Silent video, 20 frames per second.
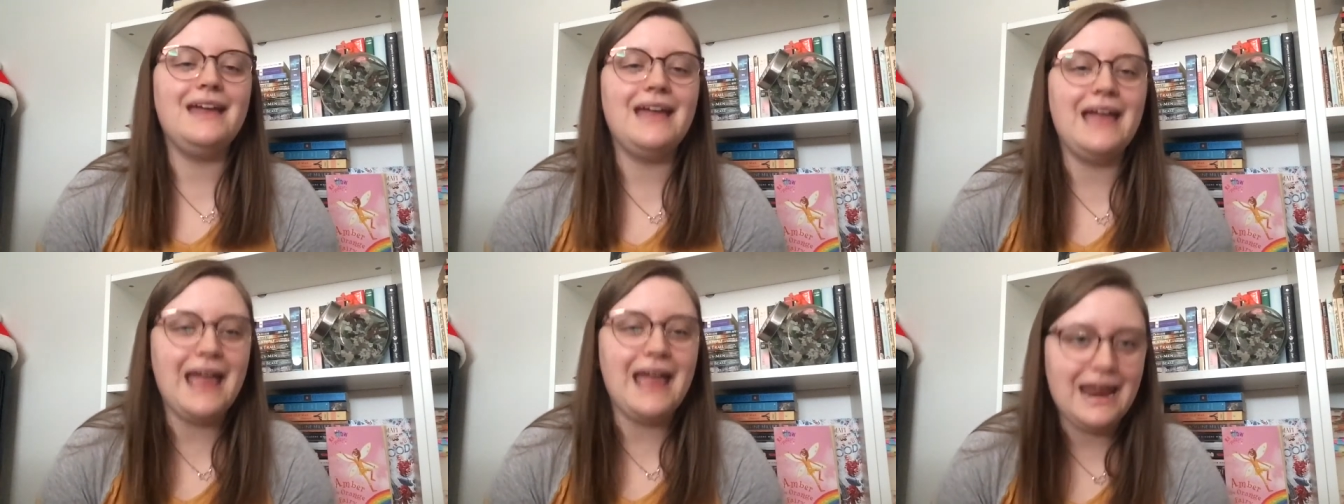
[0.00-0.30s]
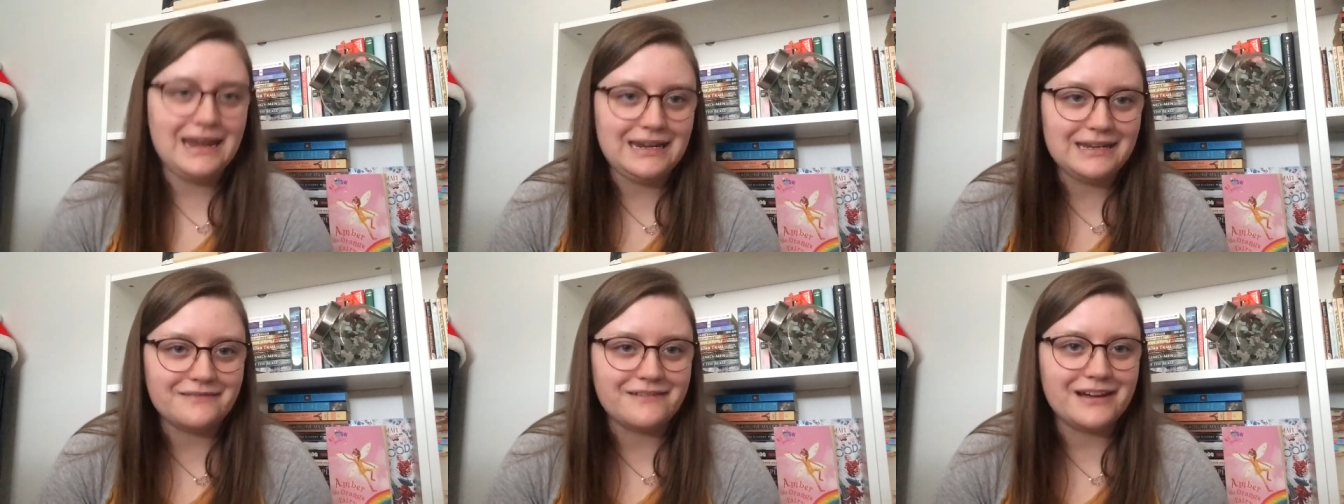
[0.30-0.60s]

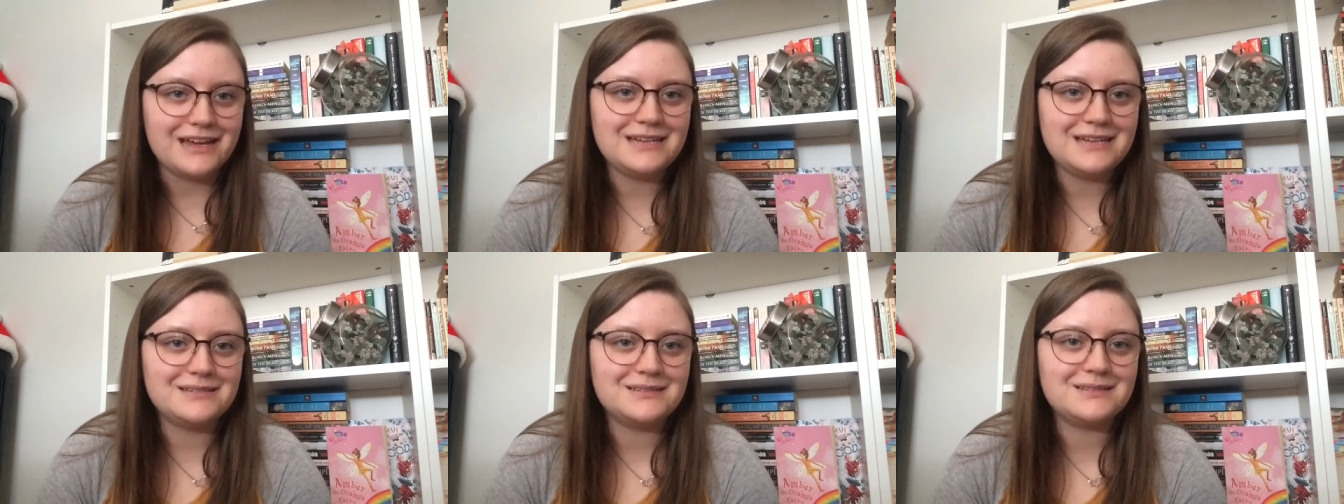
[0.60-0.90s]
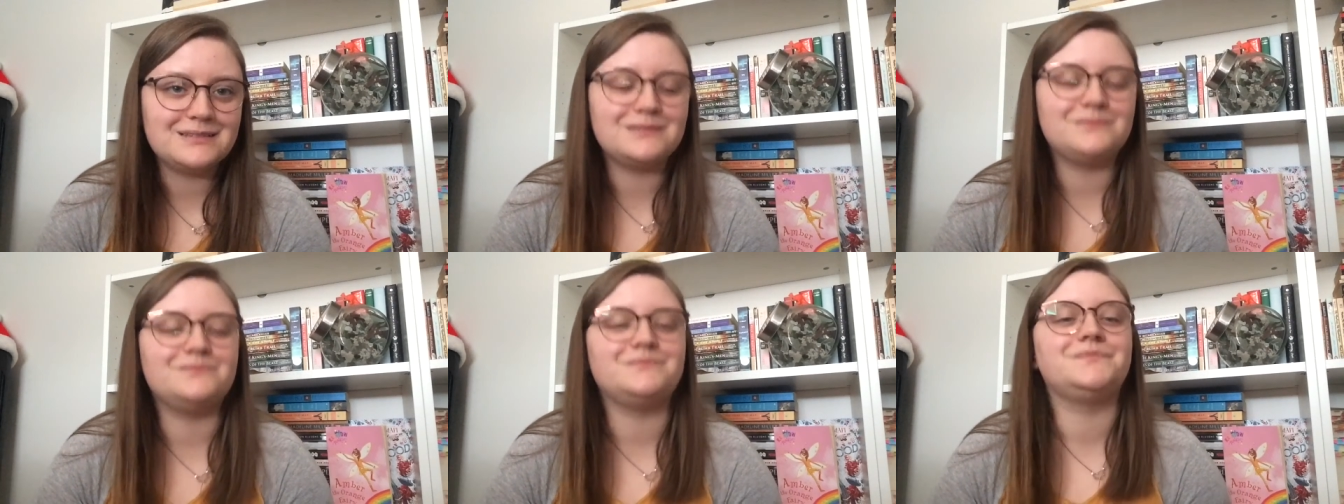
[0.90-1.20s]

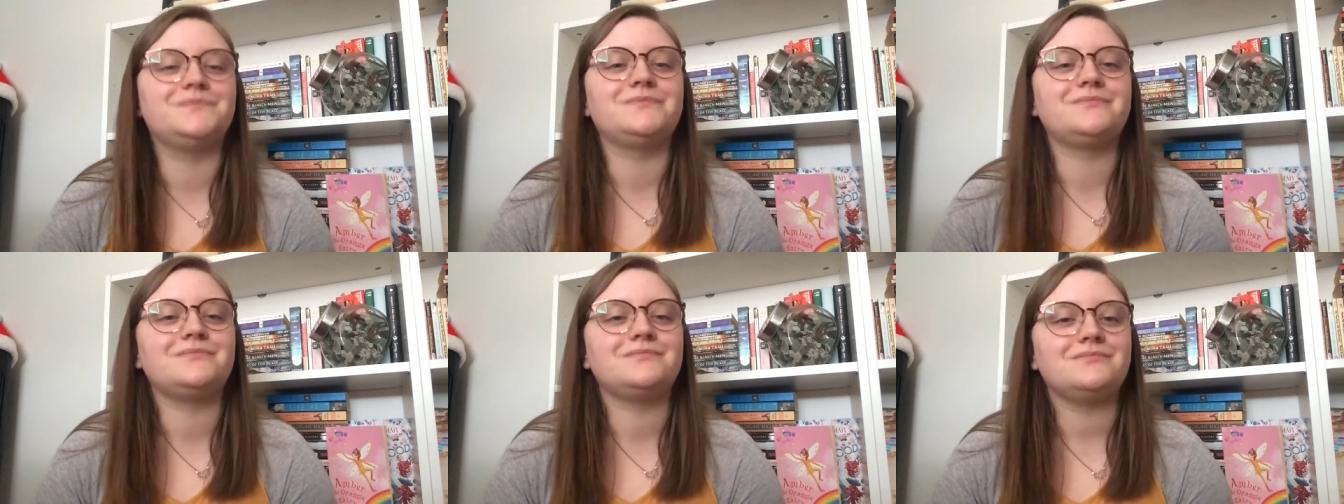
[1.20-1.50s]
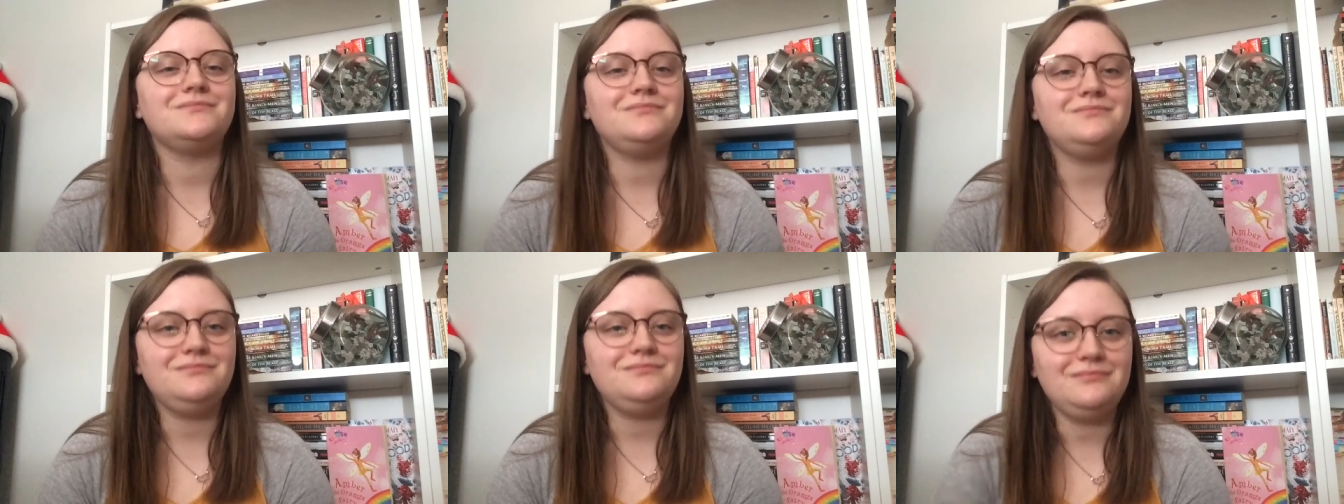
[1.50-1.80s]
Anyways,
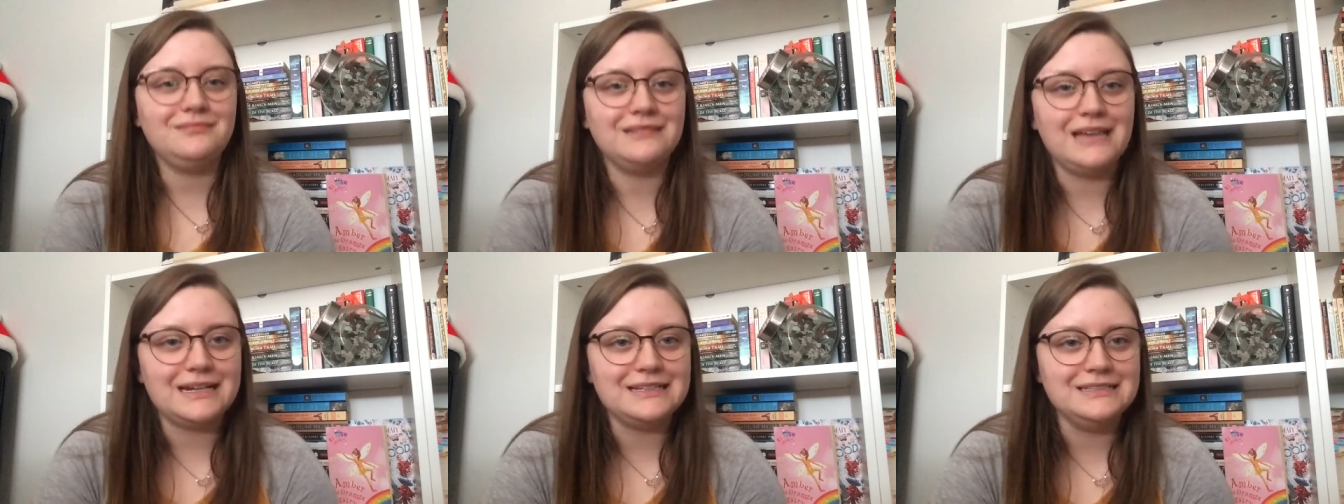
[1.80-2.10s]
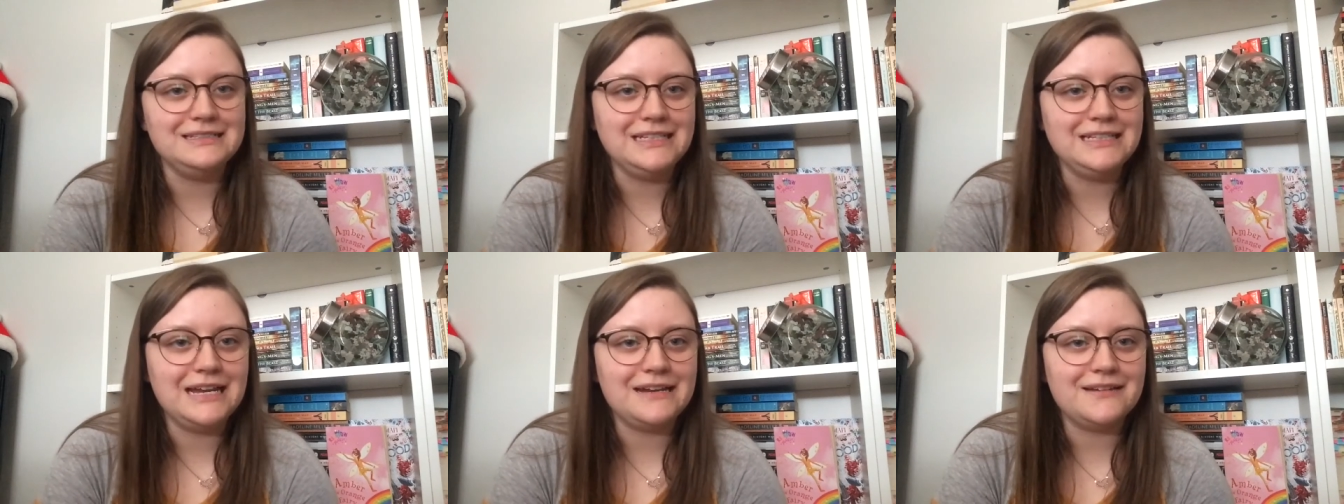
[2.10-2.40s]
that
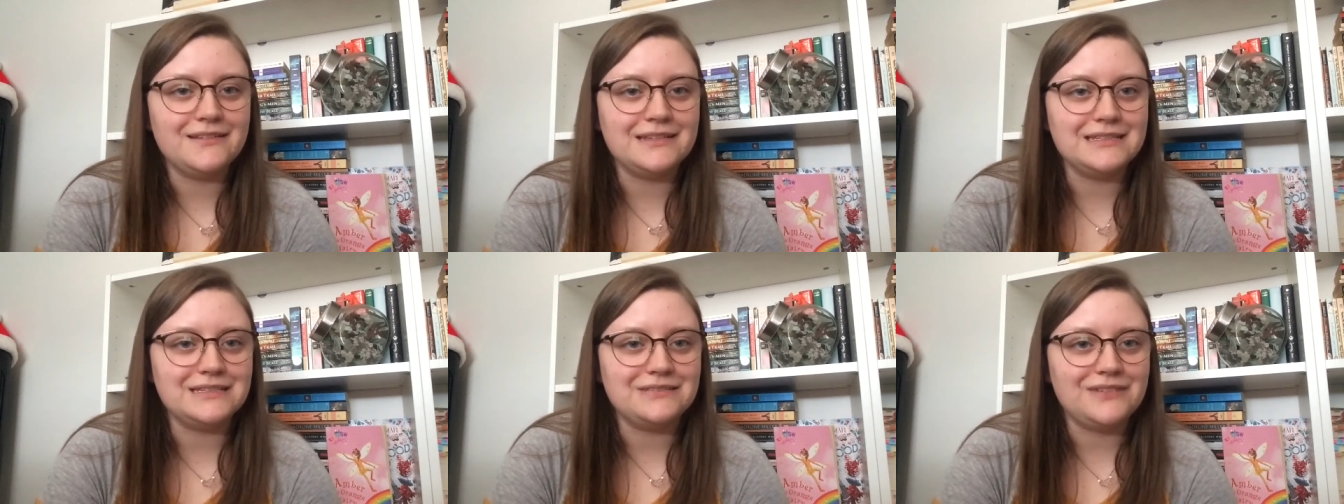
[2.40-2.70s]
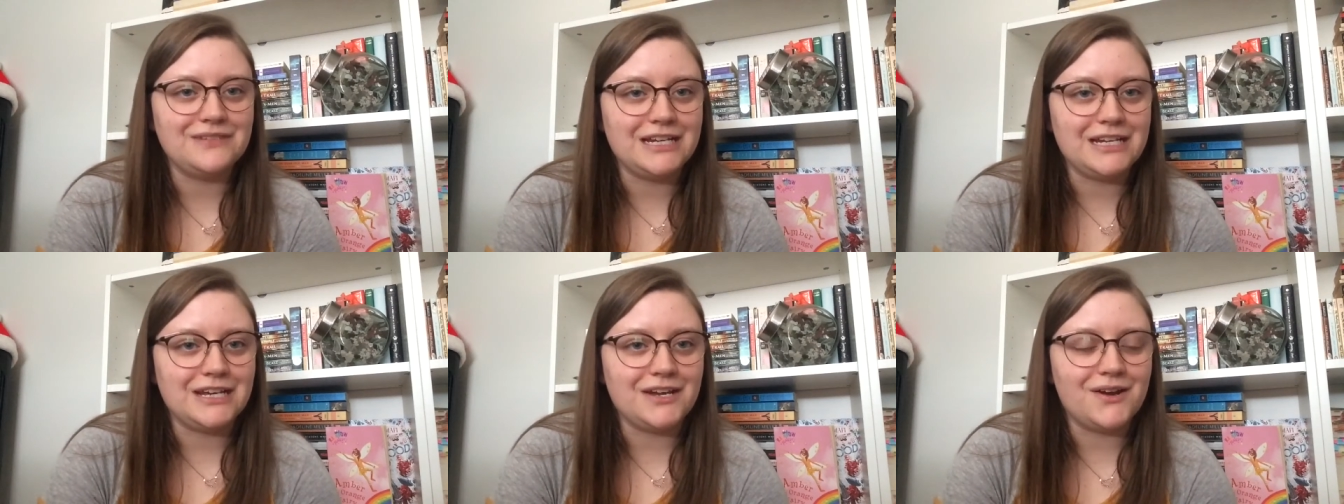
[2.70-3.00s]
is the end of this
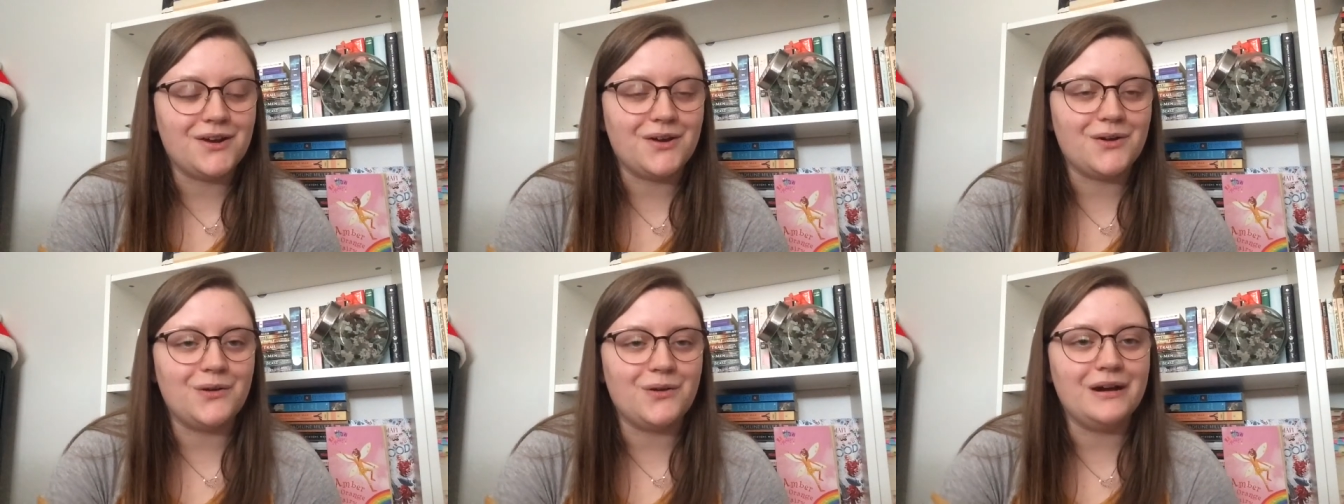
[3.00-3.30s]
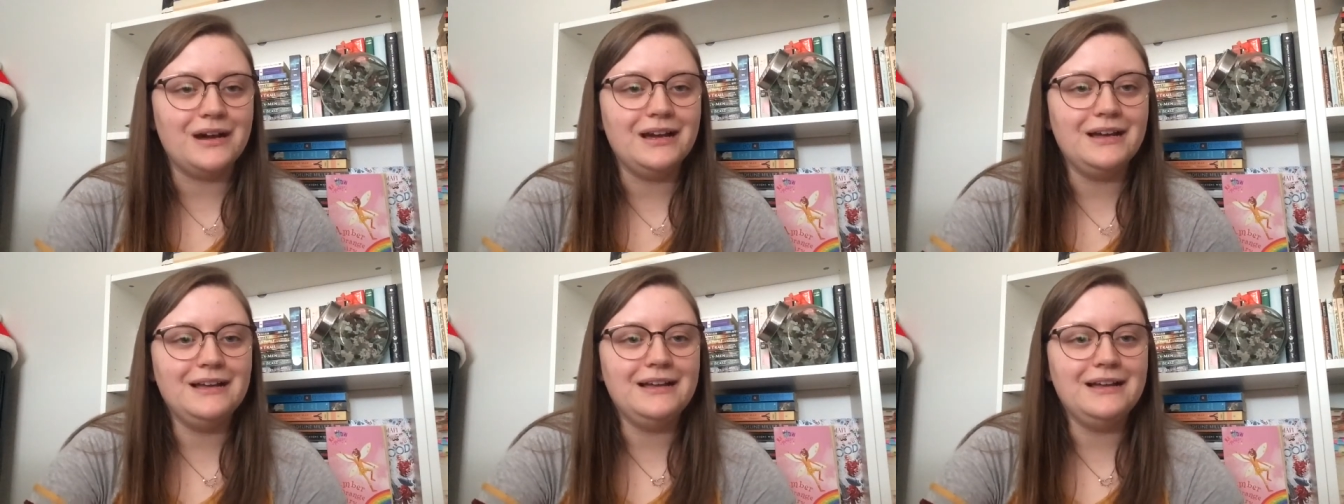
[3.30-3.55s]
video.